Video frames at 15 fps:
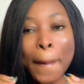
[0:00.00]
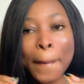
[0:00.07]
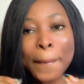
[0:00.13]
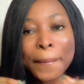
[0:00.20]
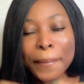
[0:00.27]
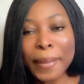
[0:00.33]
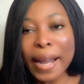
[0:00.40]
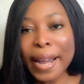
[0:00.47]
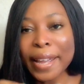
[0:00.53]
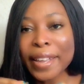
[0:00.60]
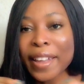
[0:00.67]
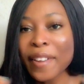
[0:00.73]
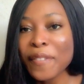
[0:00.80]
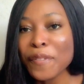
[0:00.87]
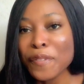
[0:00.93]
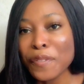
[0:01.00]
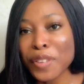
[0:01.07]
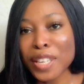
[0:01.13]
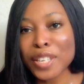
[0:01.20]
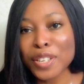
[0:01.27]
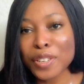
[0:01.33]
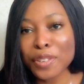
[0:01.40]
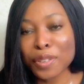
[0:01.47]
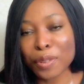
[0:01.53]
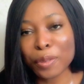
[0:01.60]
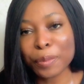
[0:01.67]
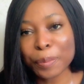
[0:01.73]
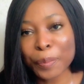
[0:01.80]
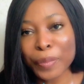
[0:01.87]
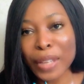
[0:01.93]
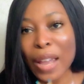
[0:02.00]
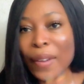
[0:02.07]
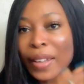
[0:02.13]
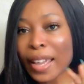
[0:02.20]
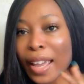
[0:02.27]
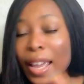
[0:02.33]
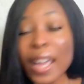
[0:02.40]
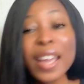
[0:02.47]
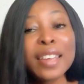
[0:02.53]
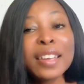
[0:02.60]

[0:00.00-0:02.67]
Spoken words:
my video. Okay,